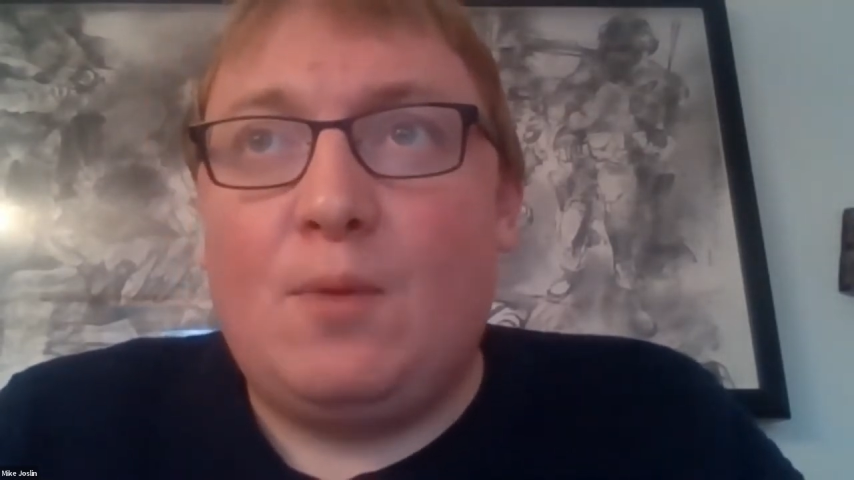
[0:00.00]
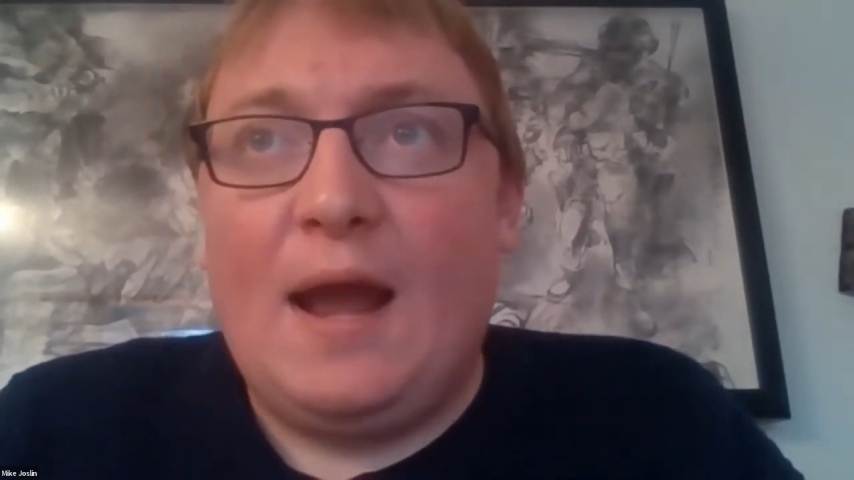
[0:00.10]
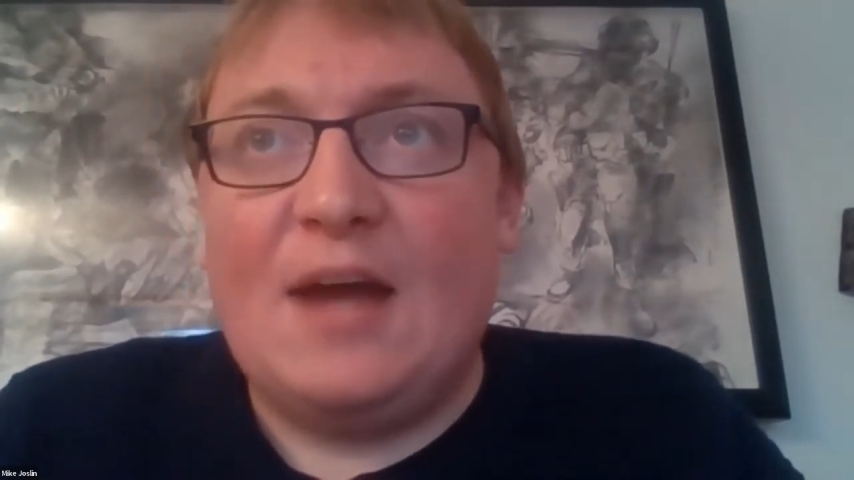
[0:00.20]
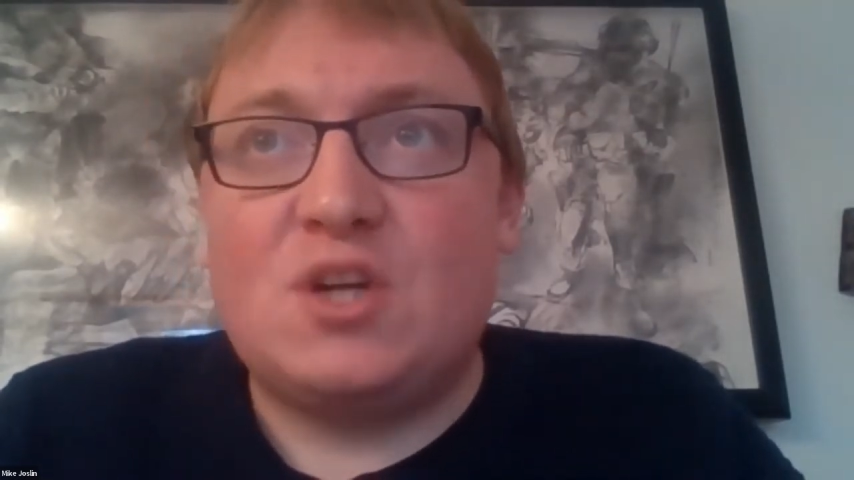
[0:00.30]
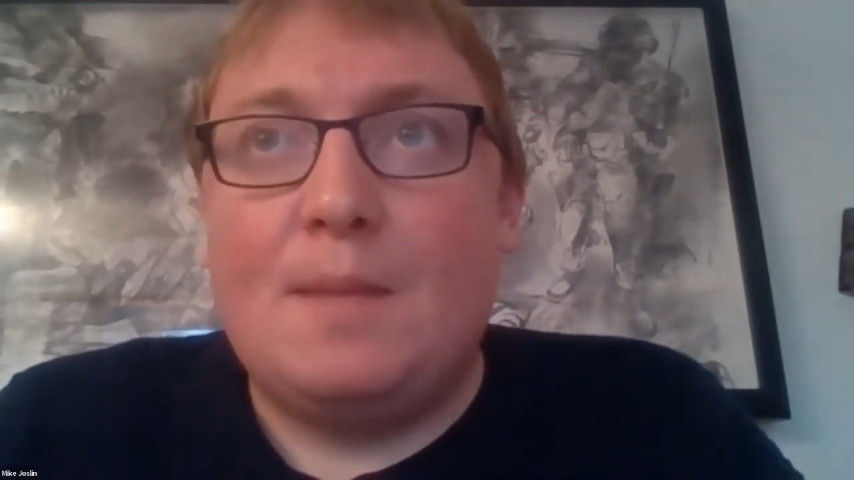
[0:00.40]
will
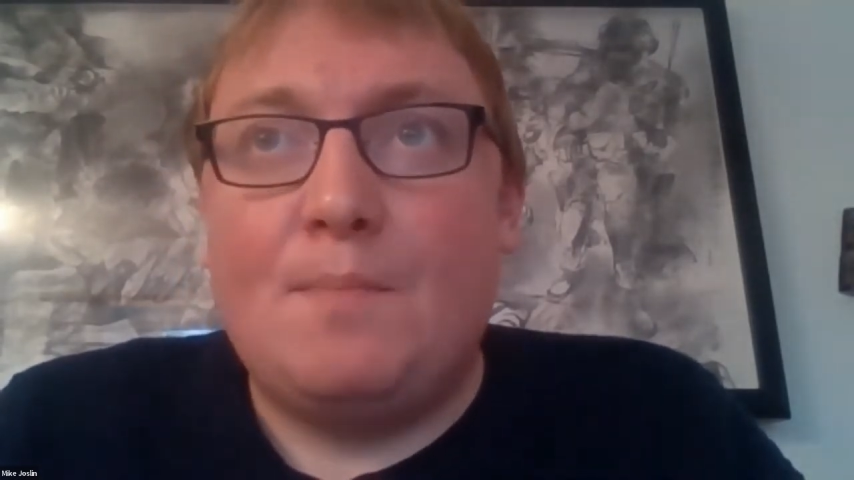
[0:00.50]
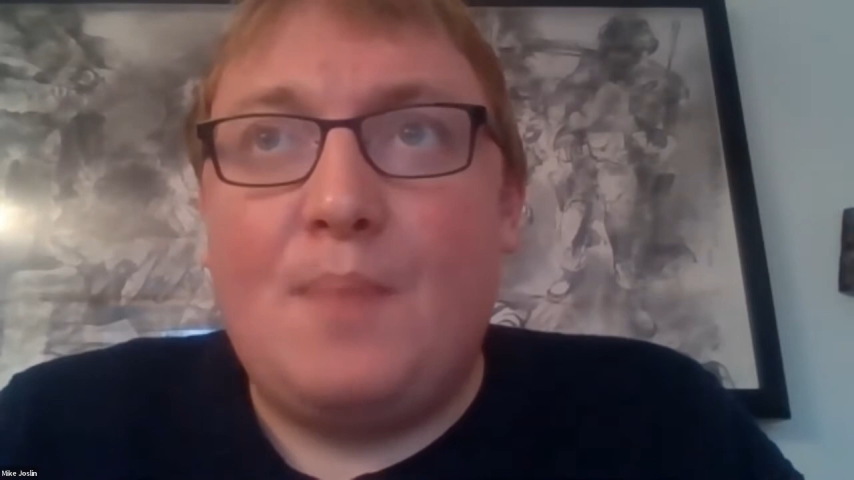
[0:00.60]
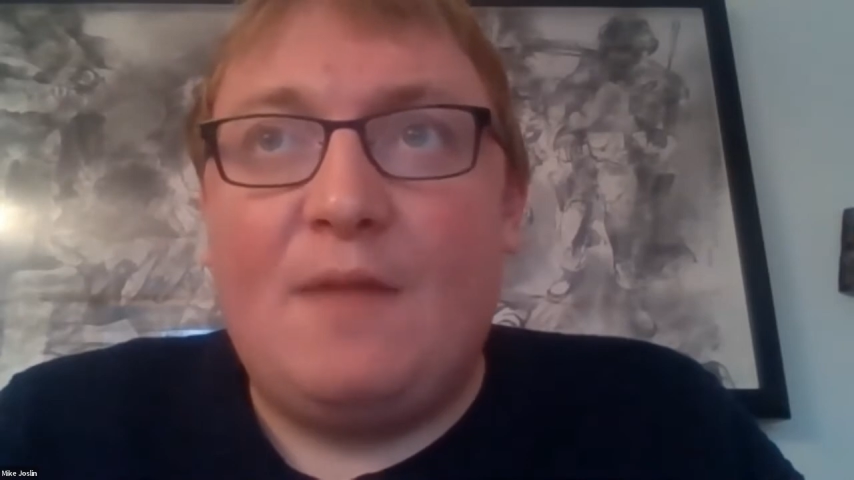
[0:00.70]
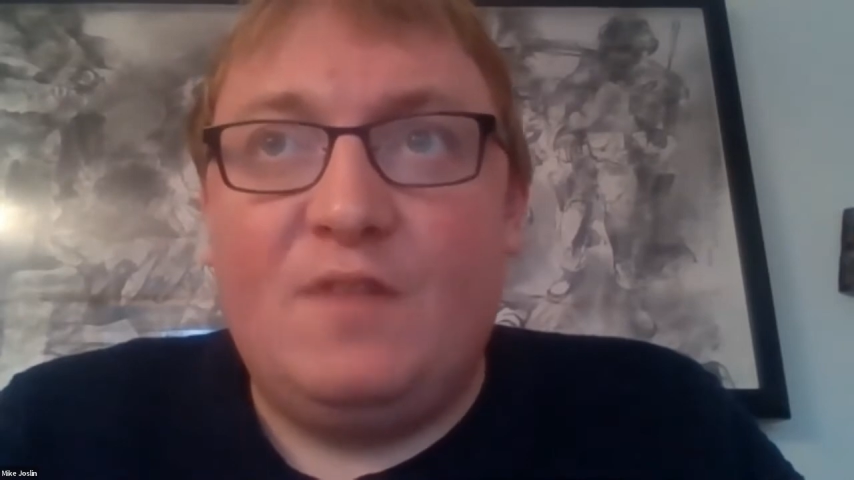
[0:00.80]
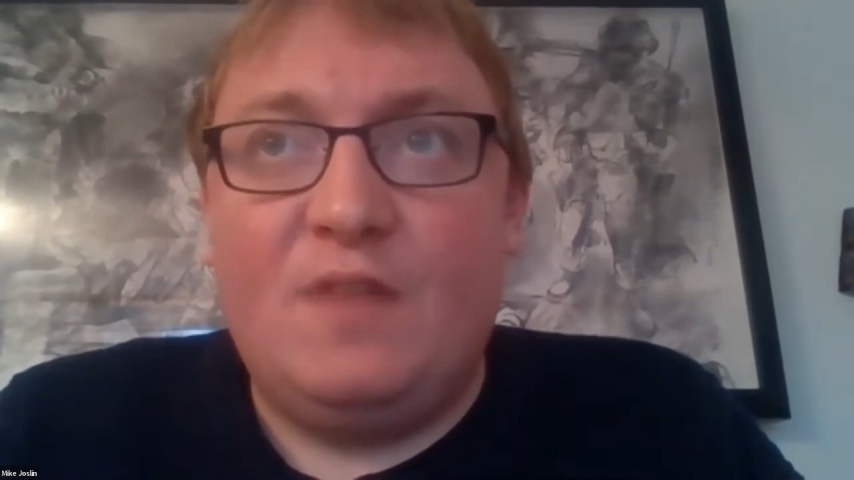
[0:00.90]
actually
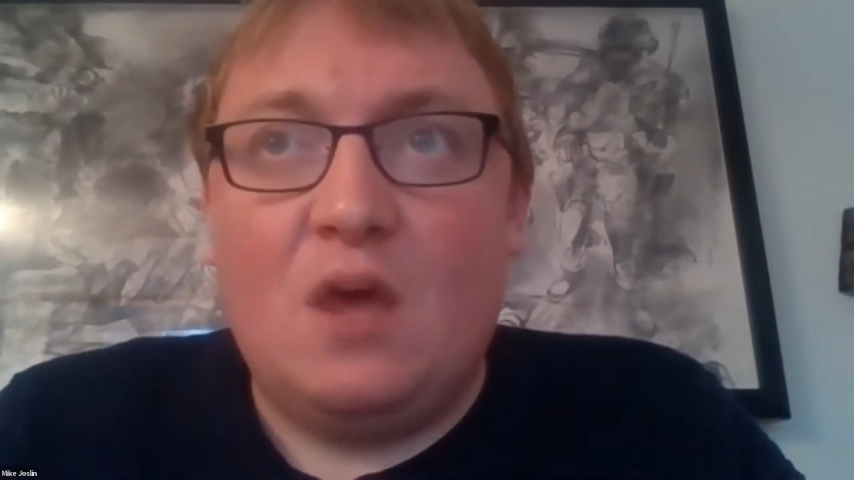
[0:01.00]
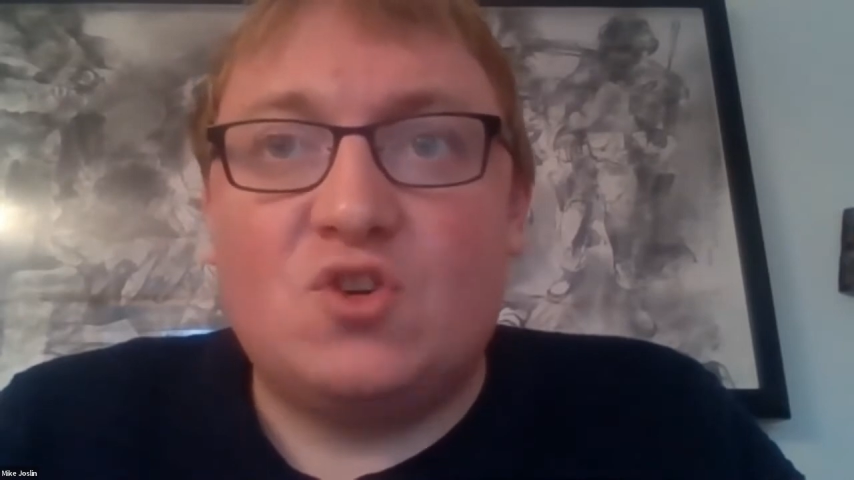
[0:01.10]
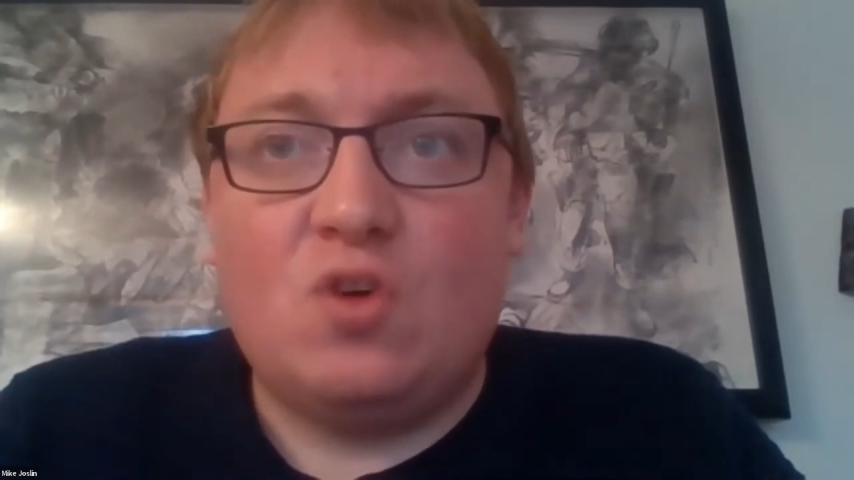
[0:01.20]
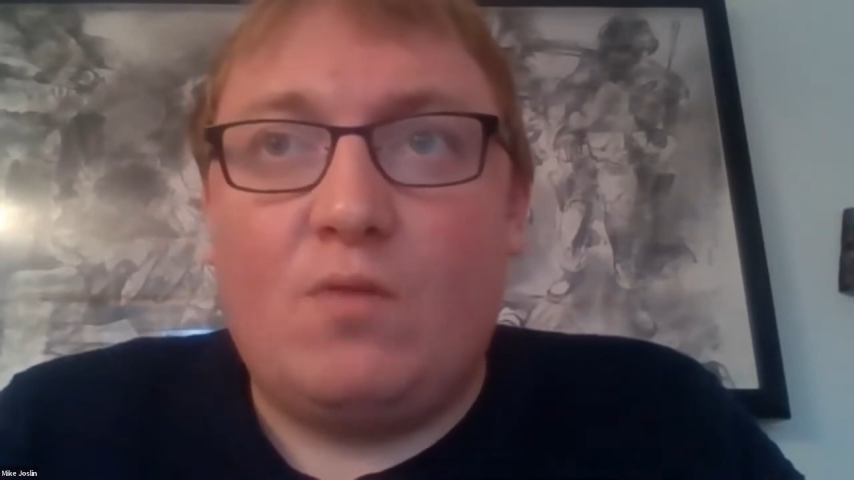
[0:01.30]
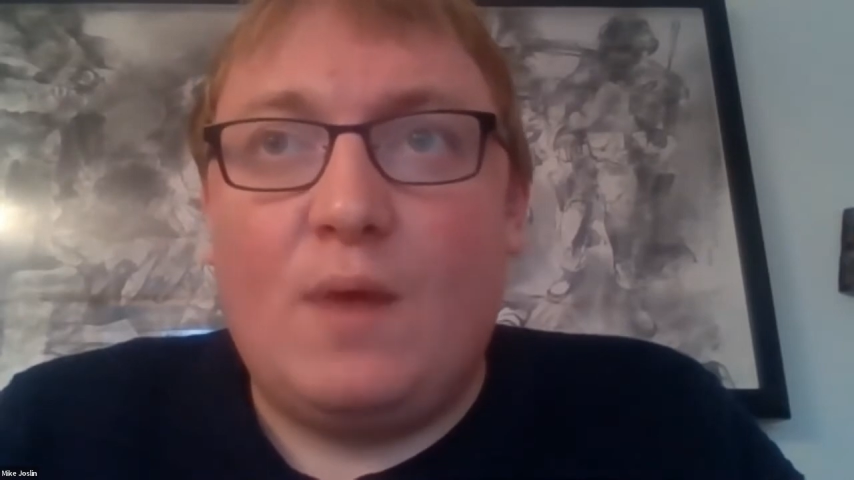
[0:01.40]
embed video
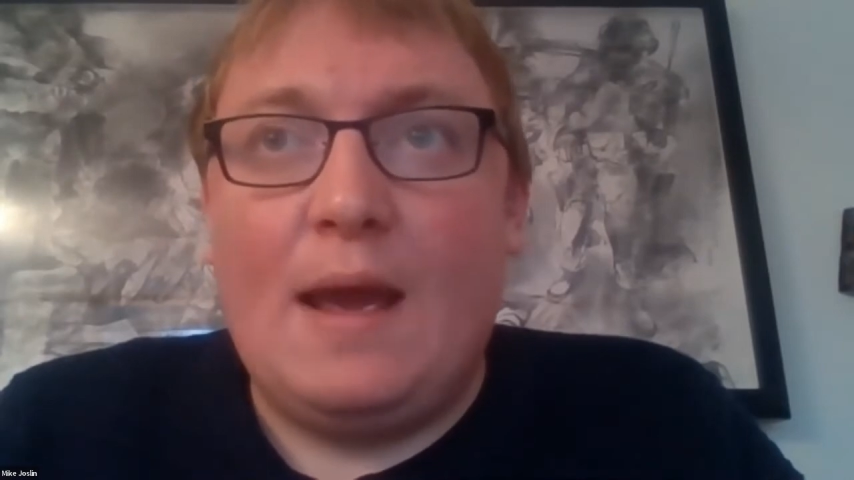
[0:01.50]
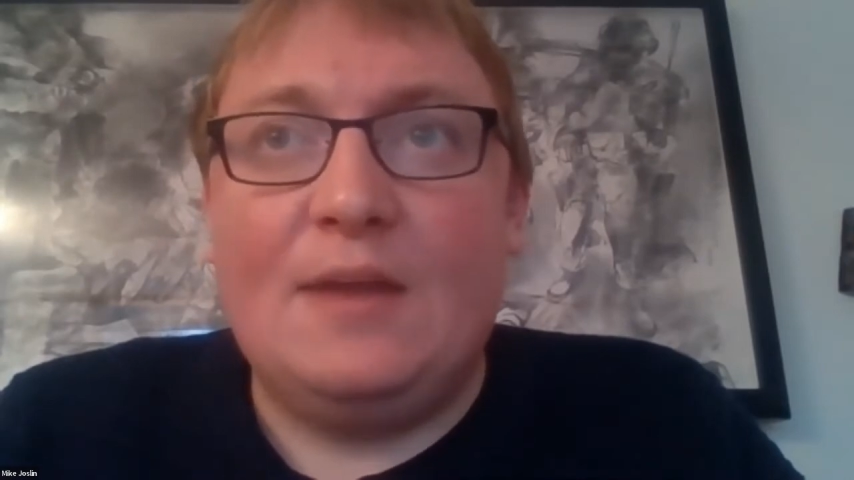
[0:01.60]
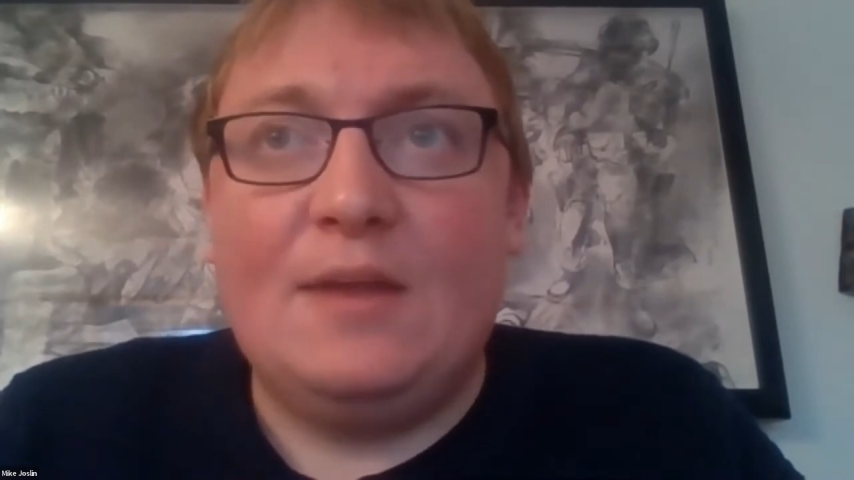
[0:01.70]
software